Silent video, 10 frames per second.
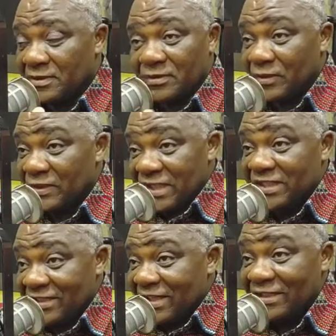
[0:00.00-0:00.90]

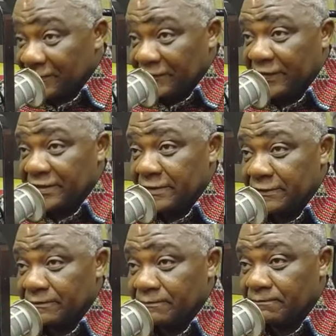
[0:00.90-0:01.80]
Conditions are different.
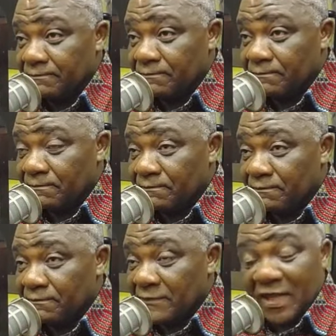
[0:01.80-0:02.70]

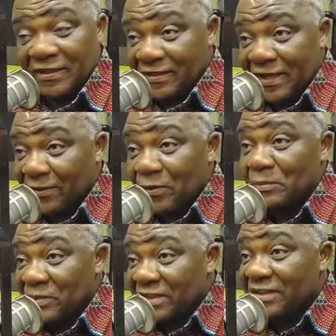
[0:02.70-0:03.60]
They are
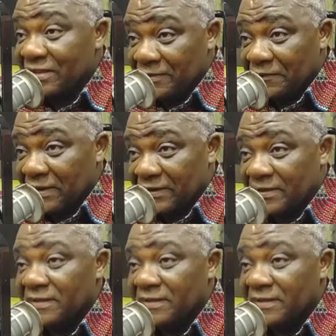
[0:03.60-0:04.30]
completely different.